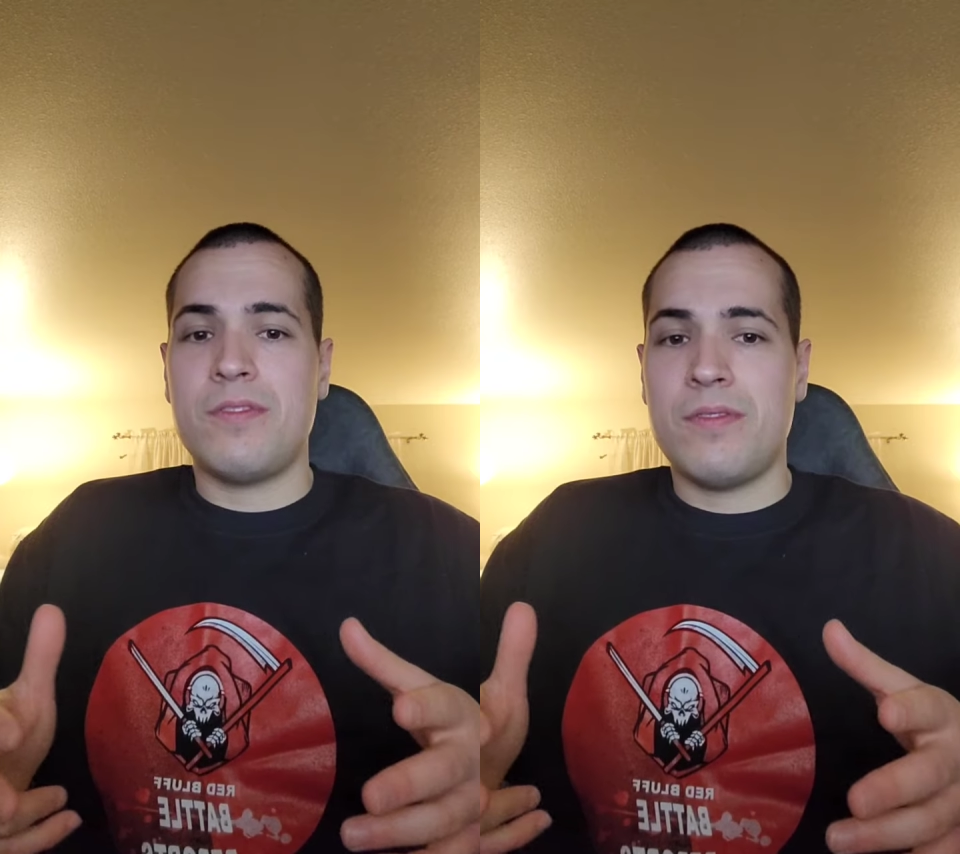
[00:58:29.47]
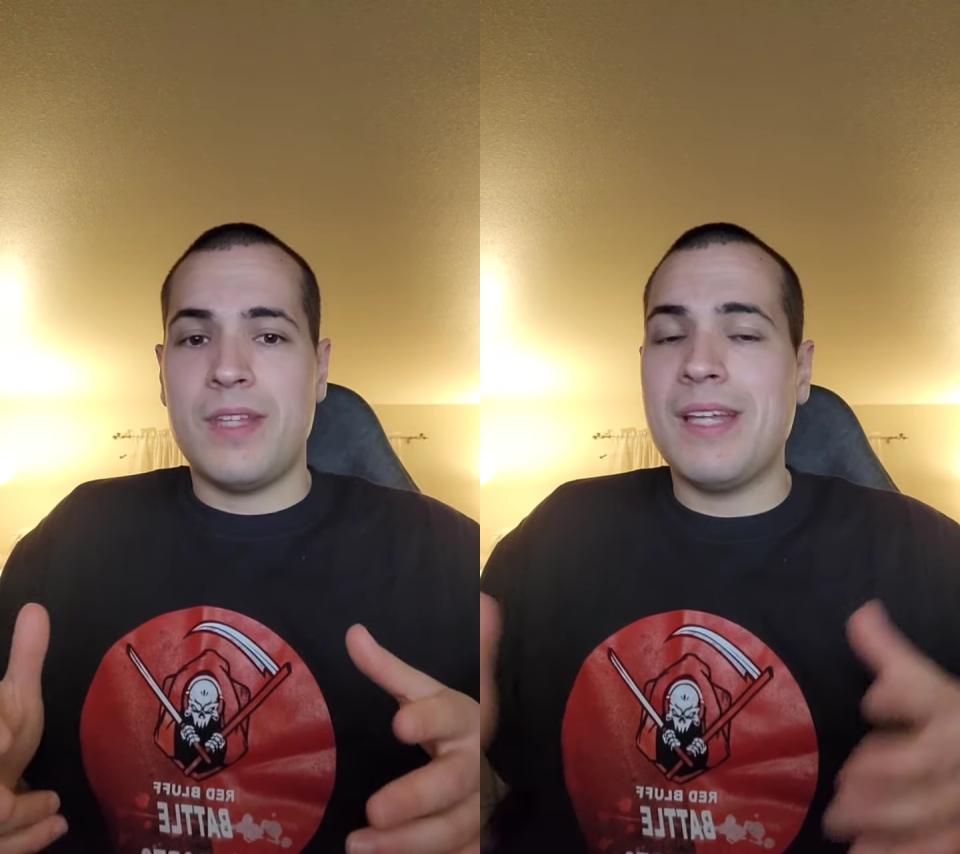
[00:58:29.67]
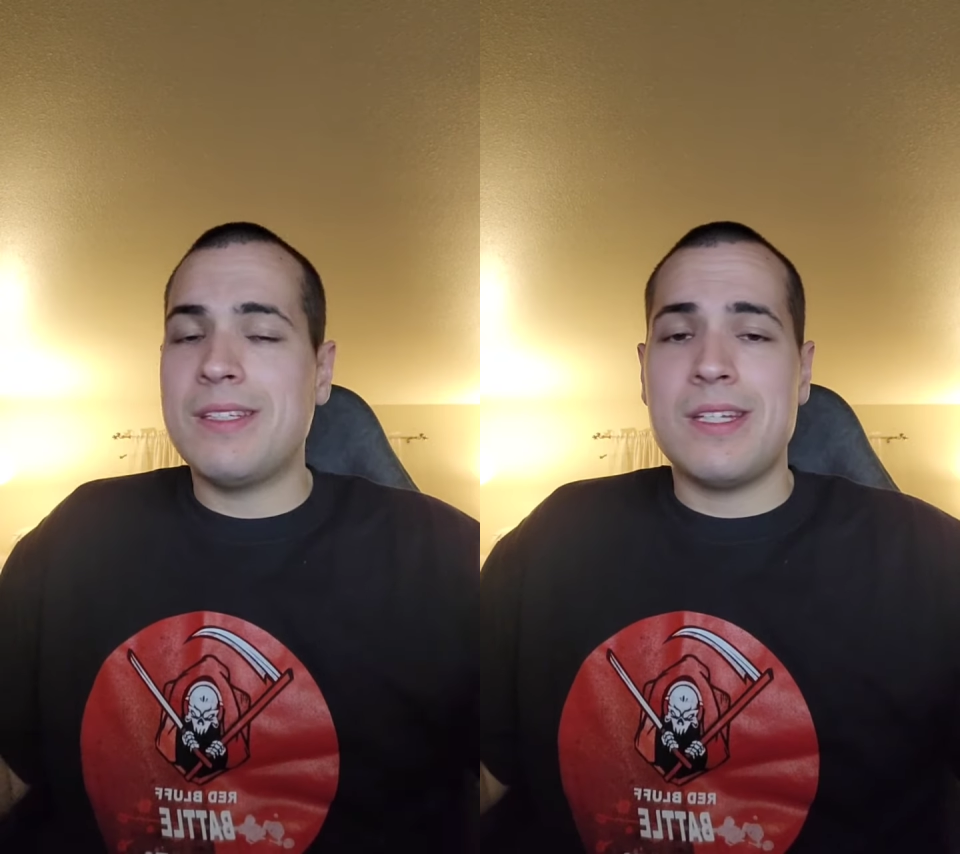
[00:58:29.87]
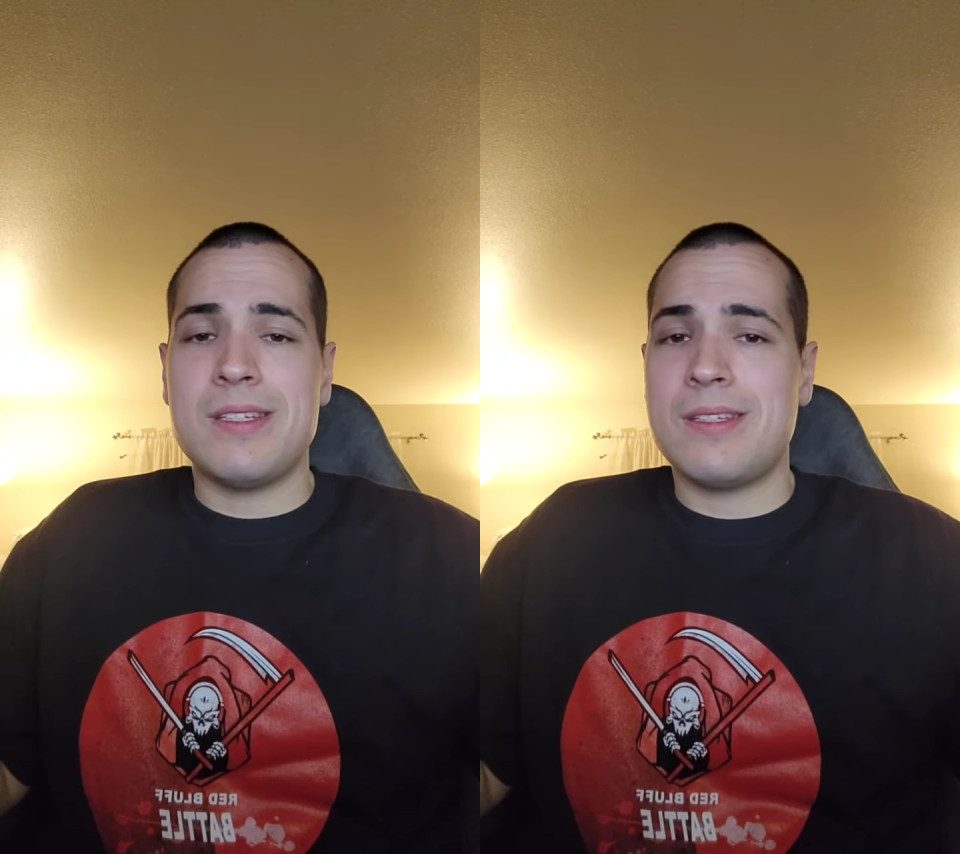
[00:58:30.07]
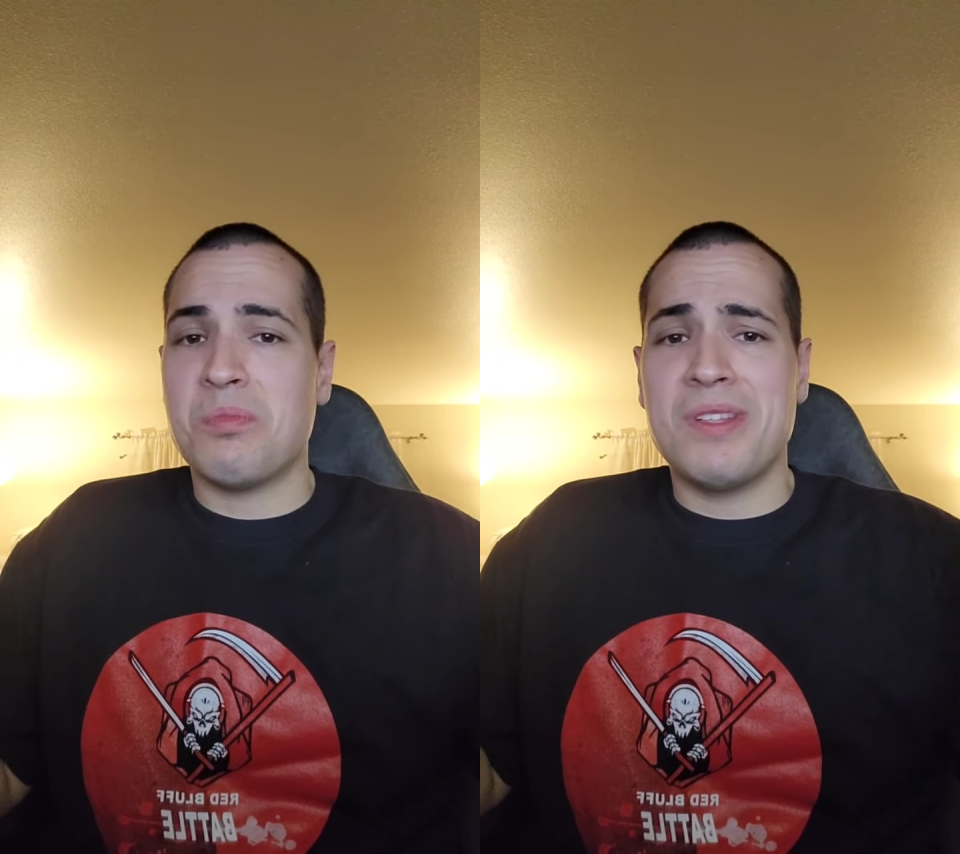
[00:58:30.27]
They
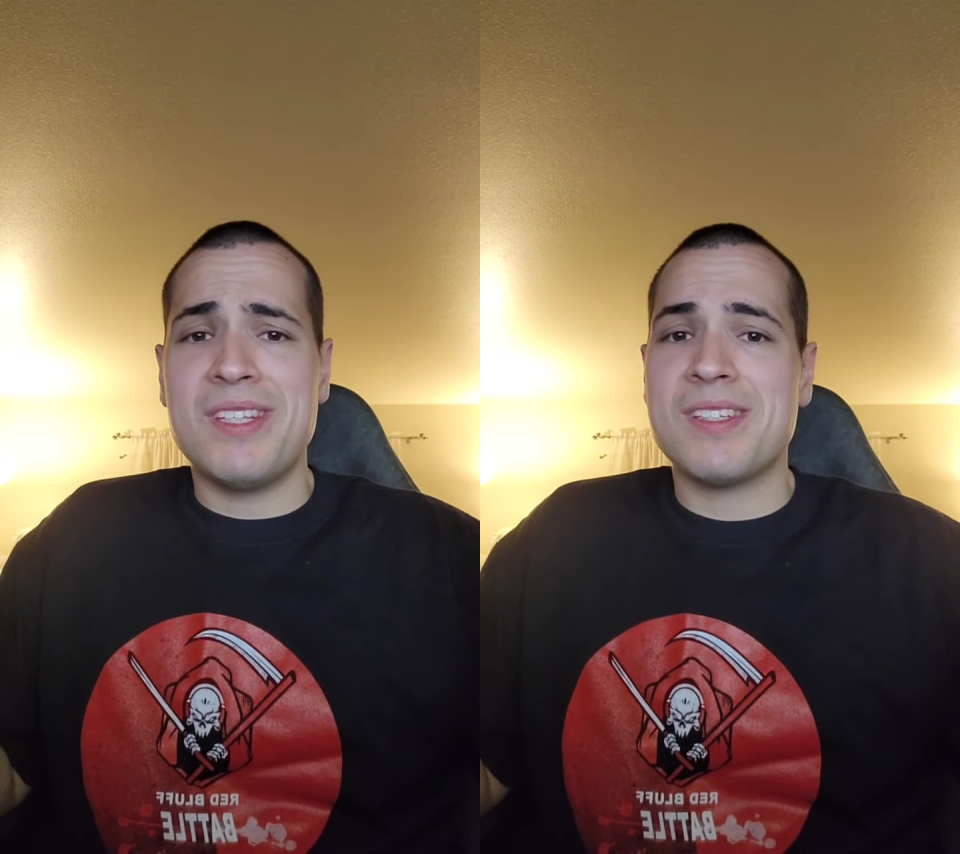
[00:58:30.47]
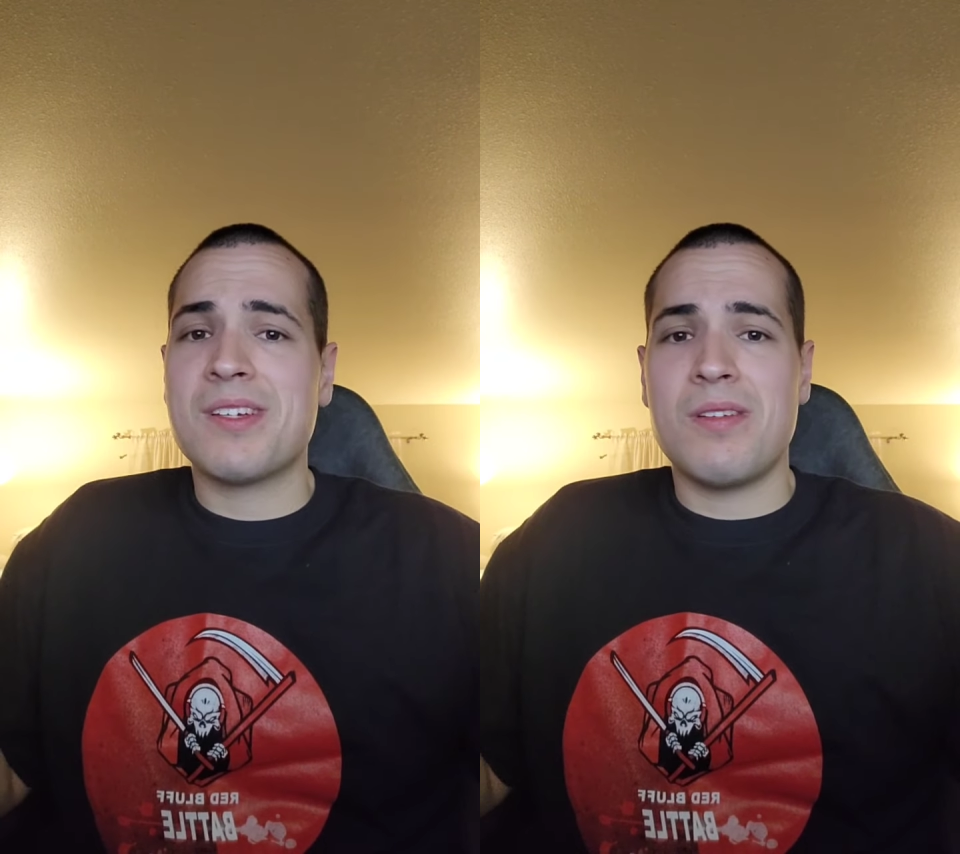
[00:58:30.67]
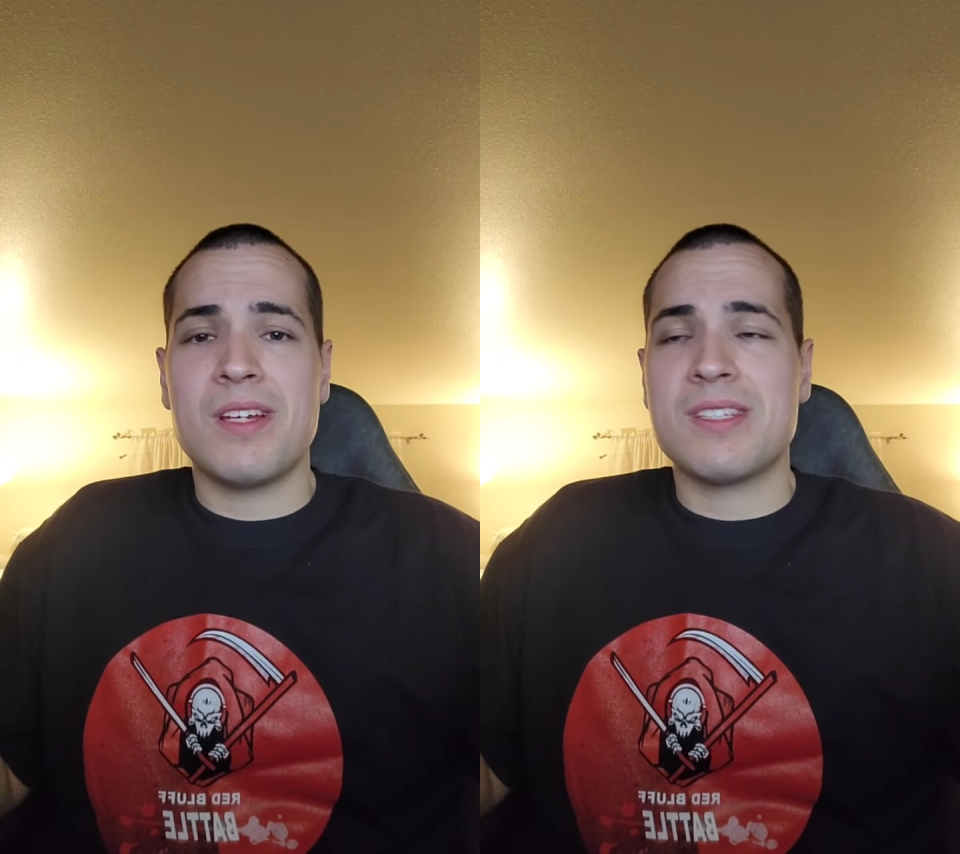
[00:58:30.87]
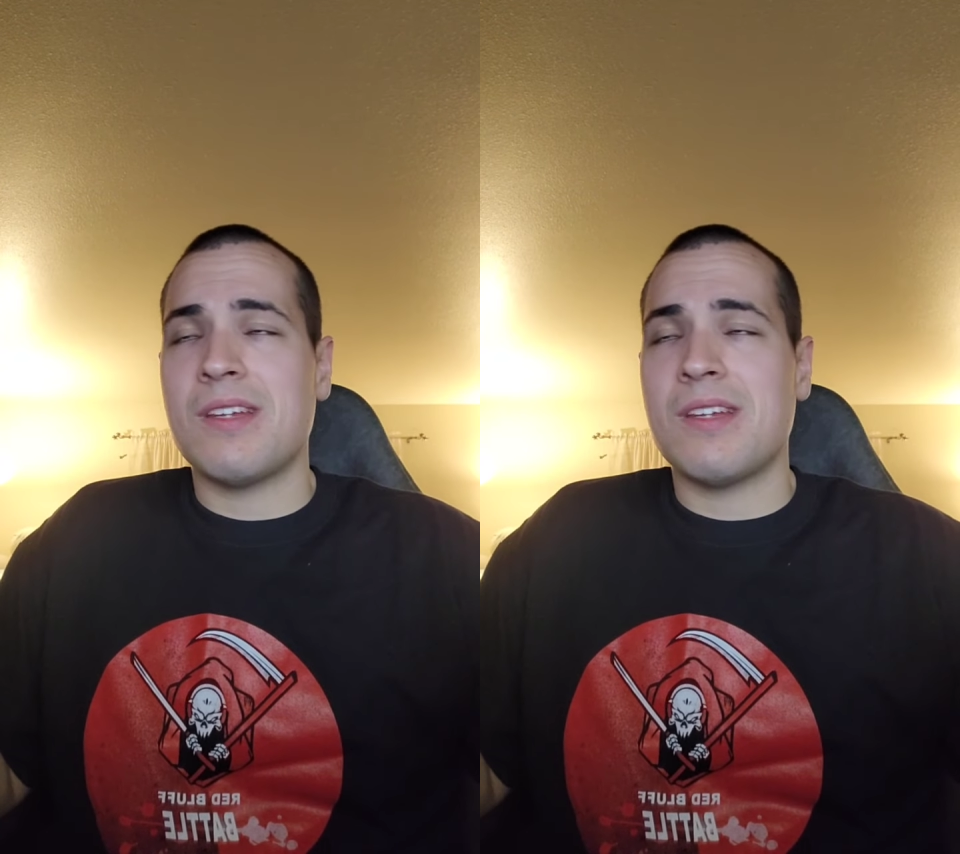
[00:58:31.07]
just, with this codex,